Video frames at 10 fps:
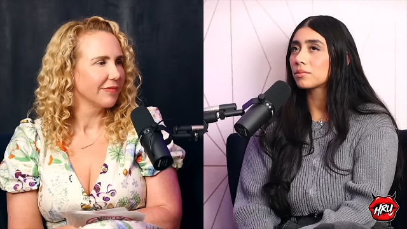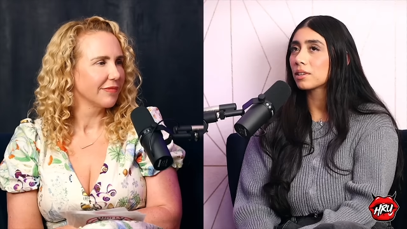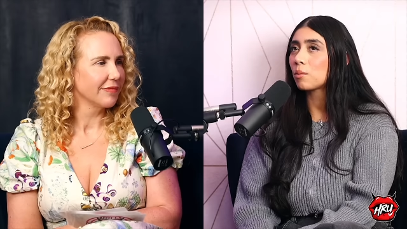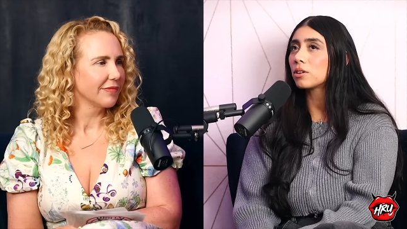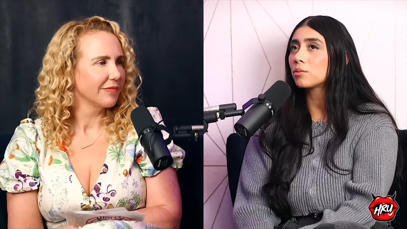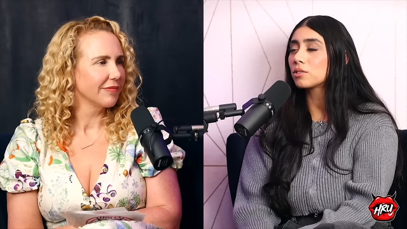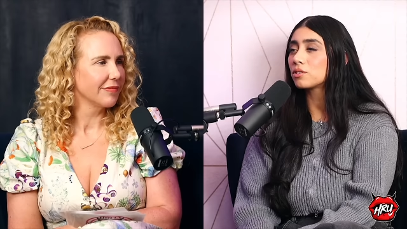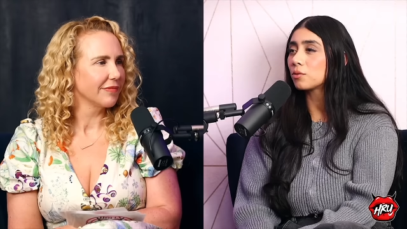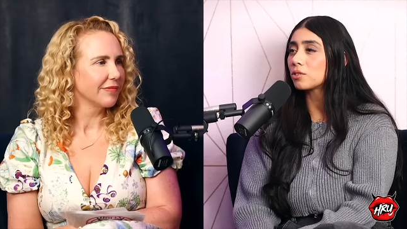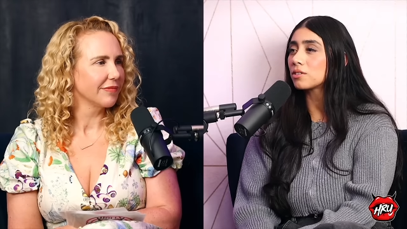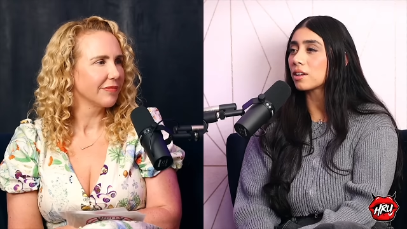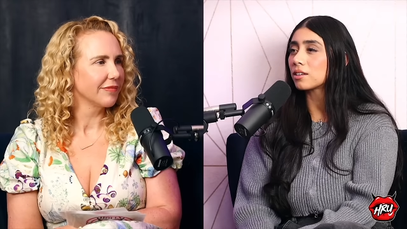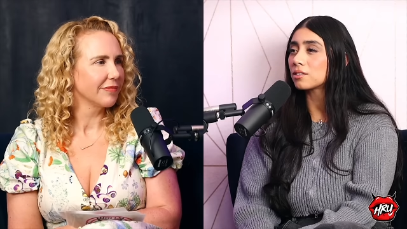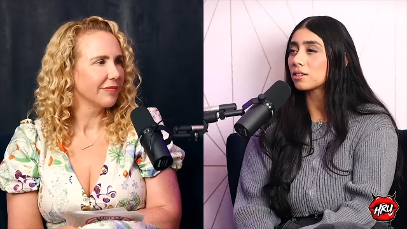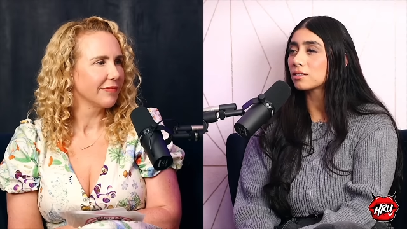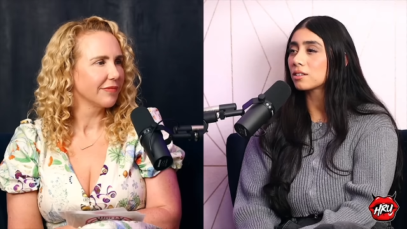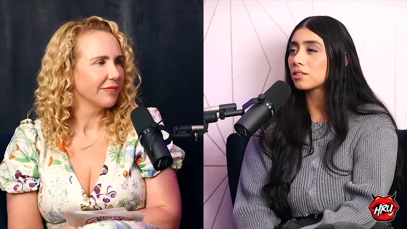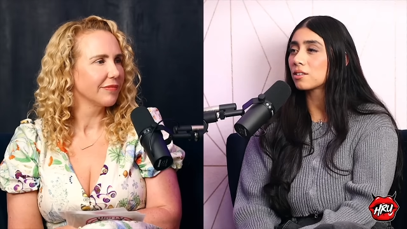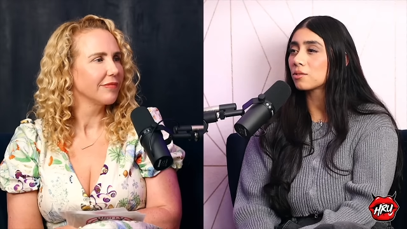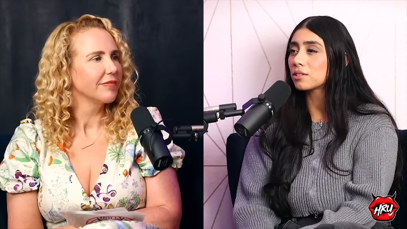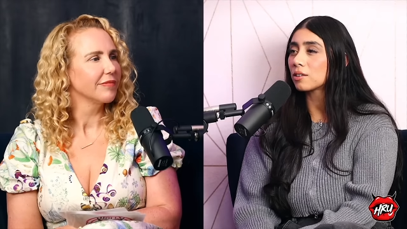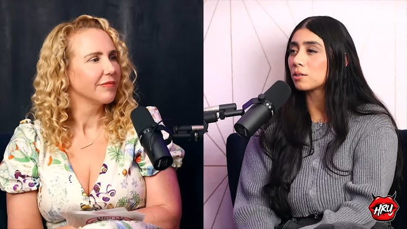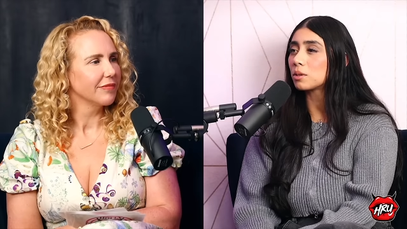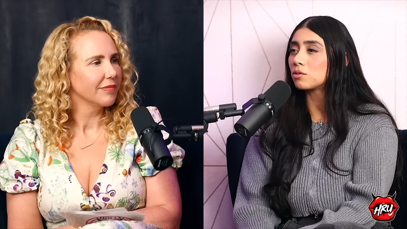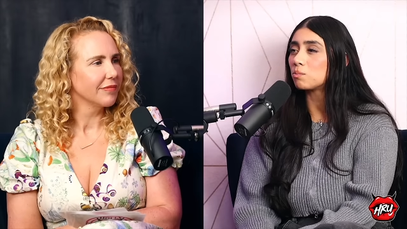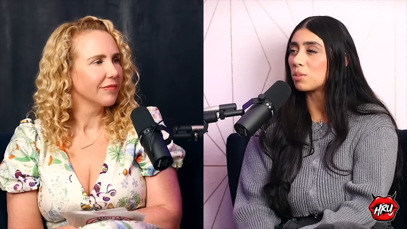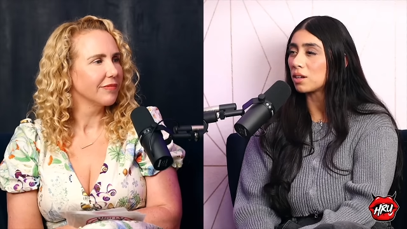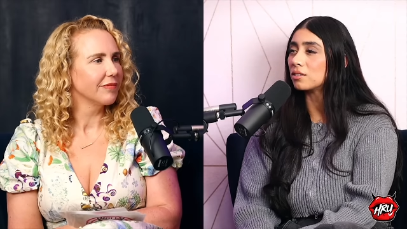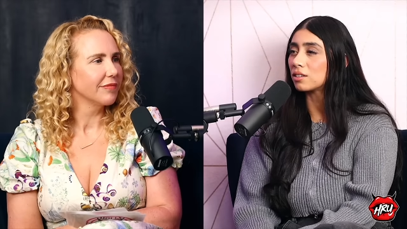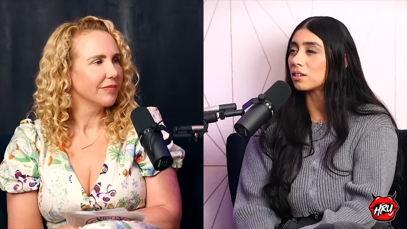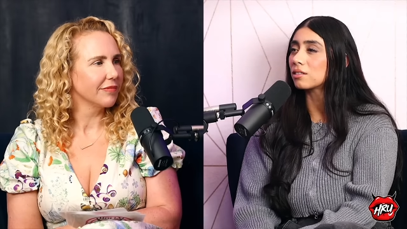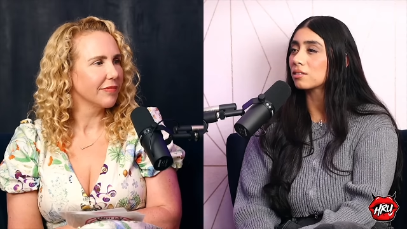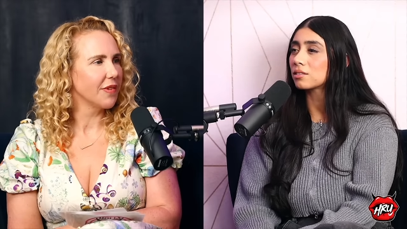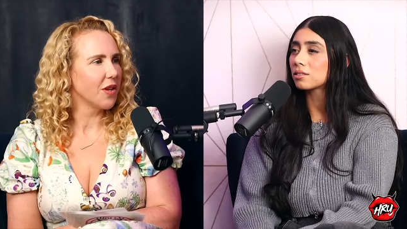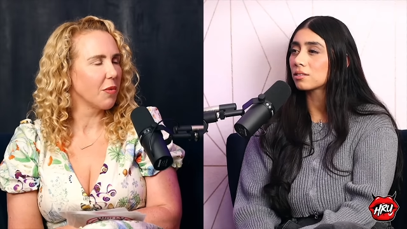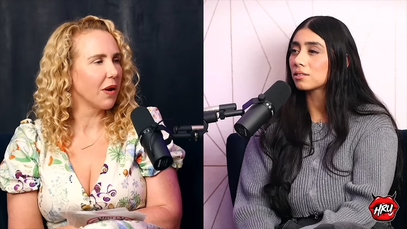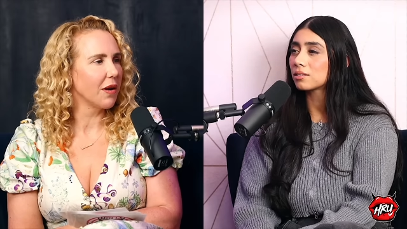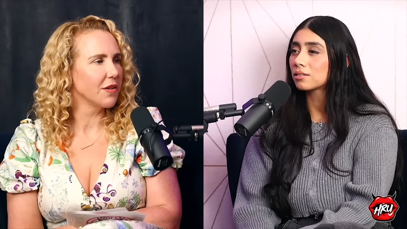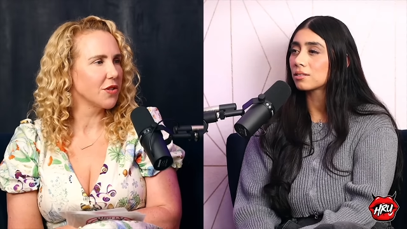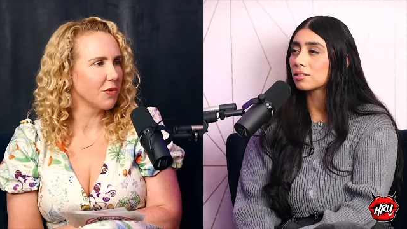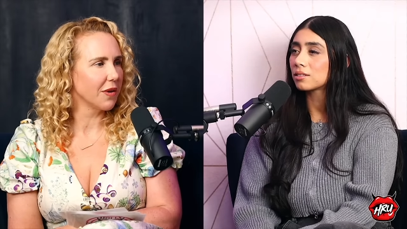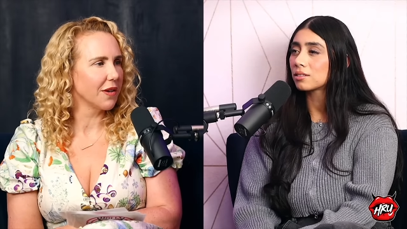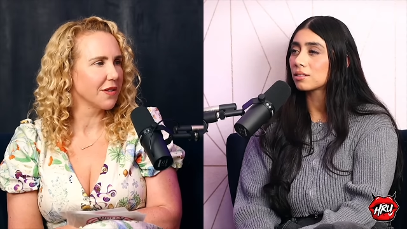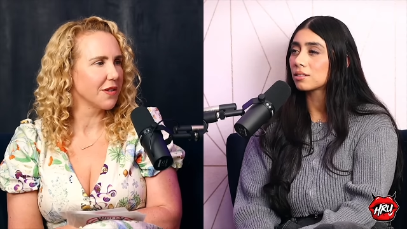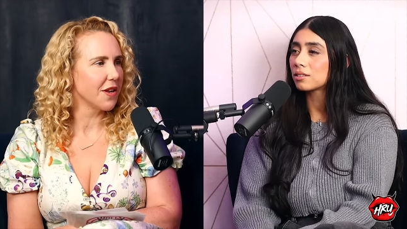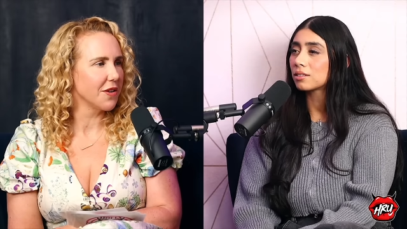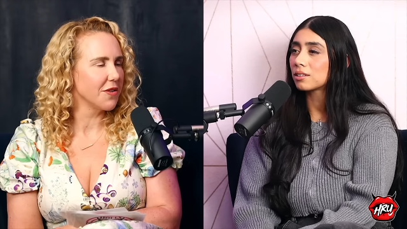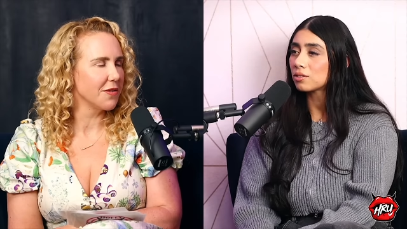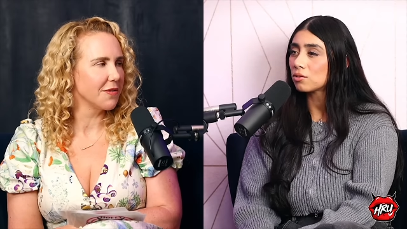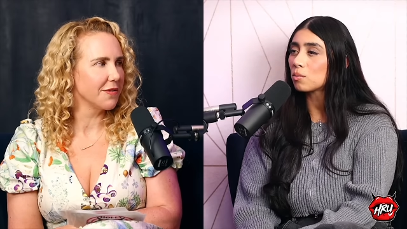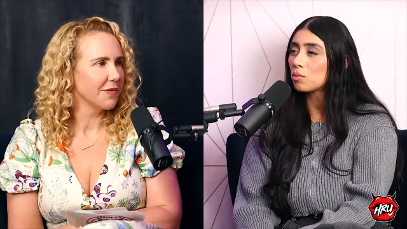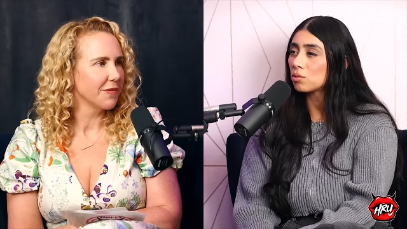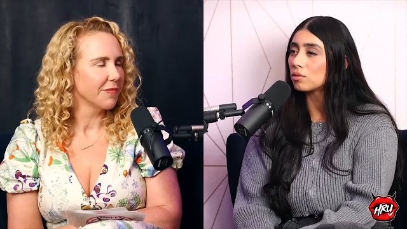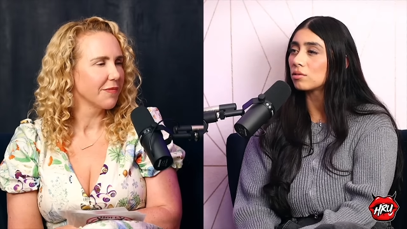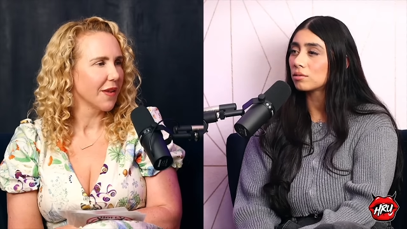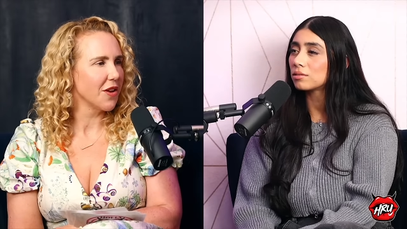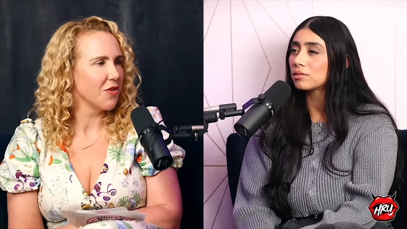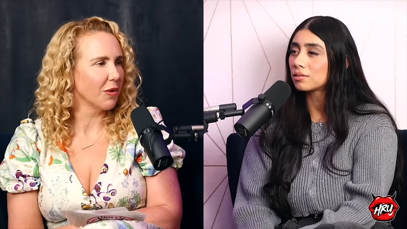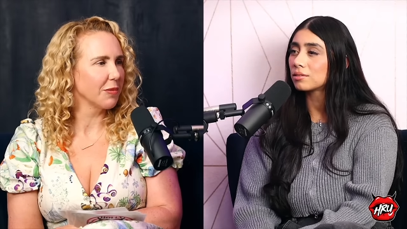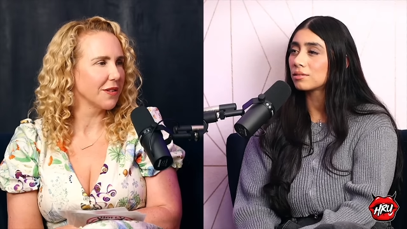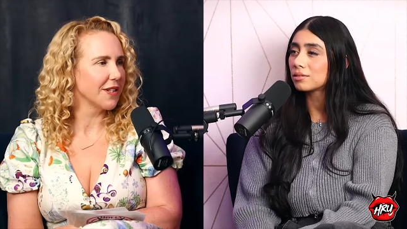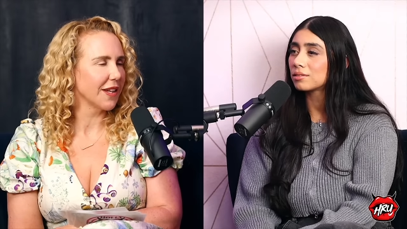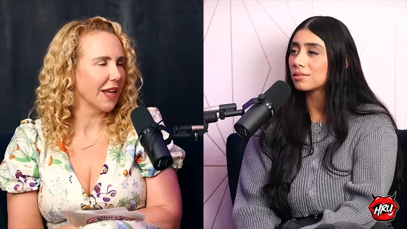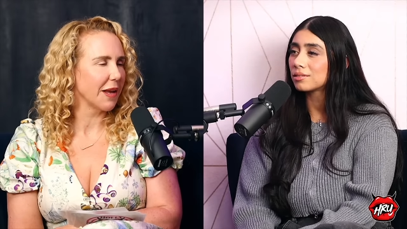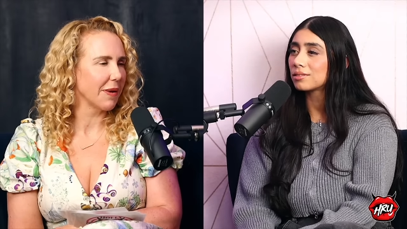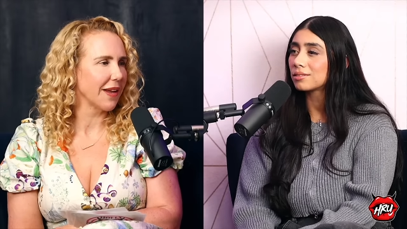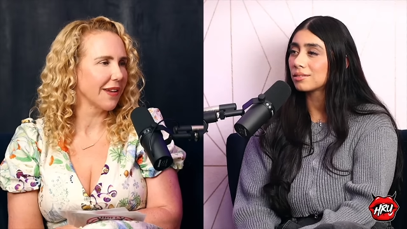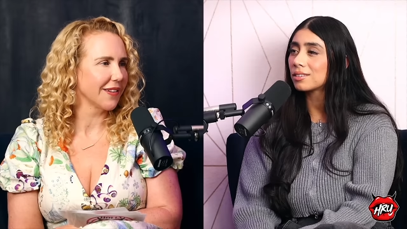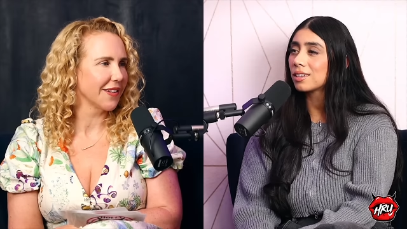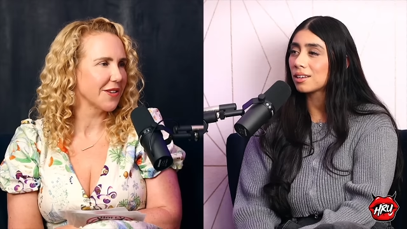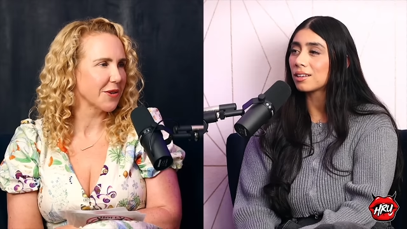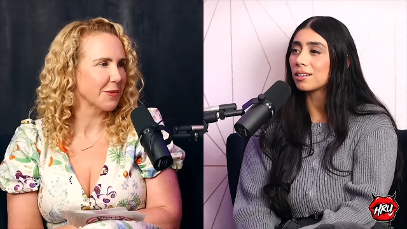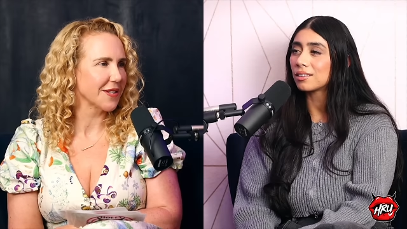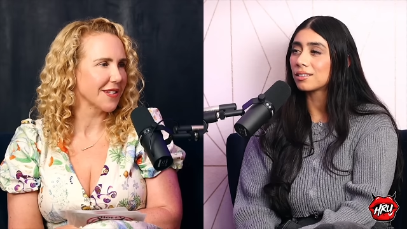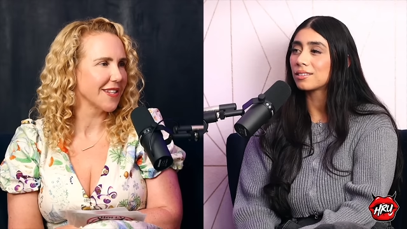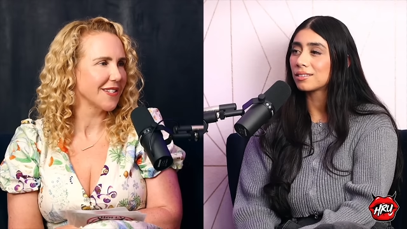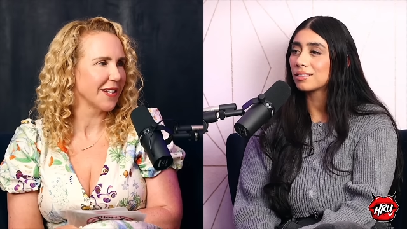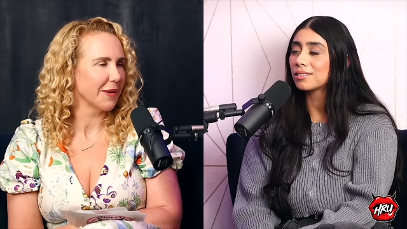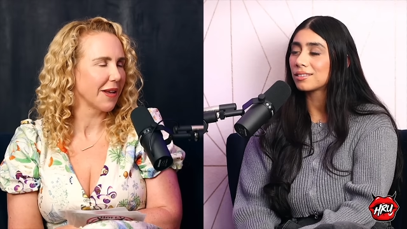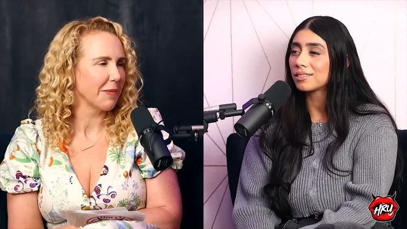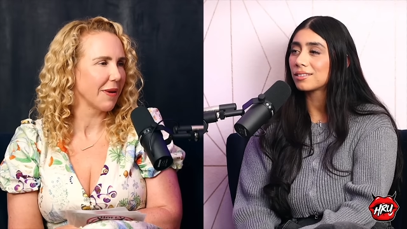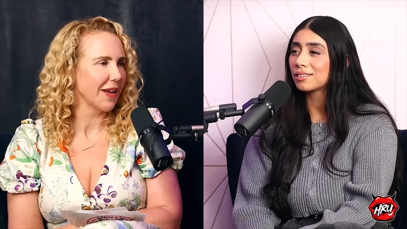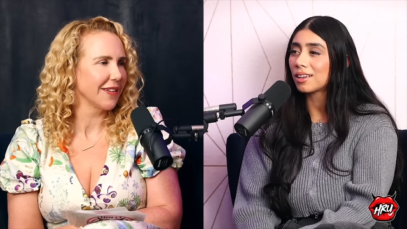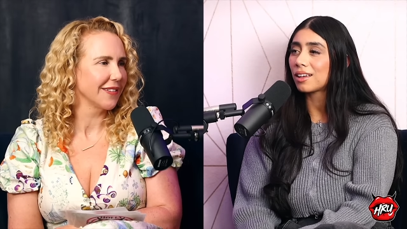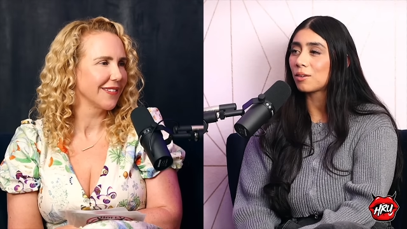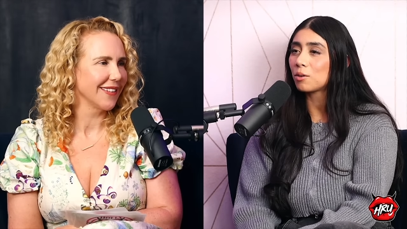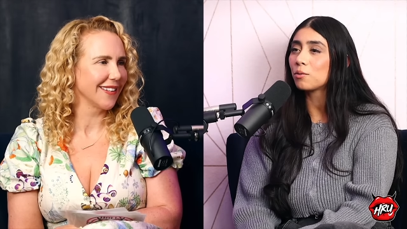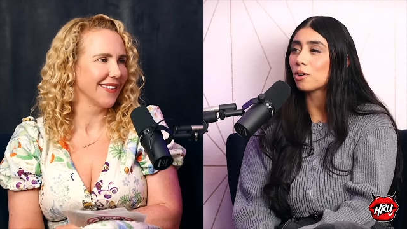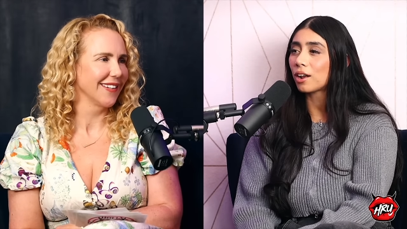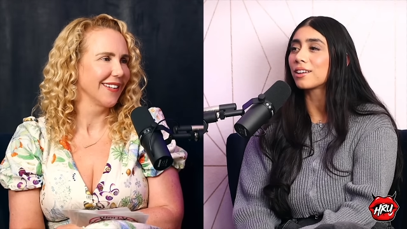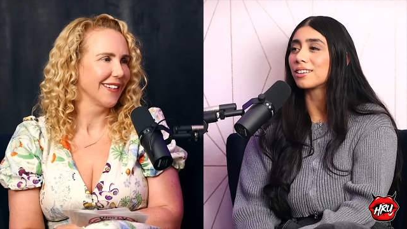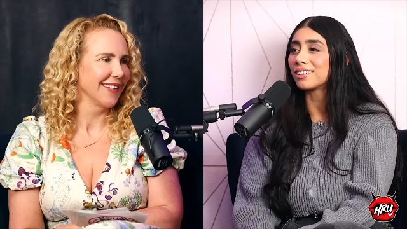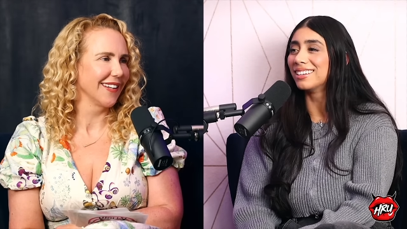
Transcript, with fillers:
Speaker 1: i want it with different size dicks it doesn't always have to be big dicks
Speaker 2: you want do you want a, a like normal a normal dick gangbang yeah a normal size dick gangbang yeah i want
Speaker 1: variety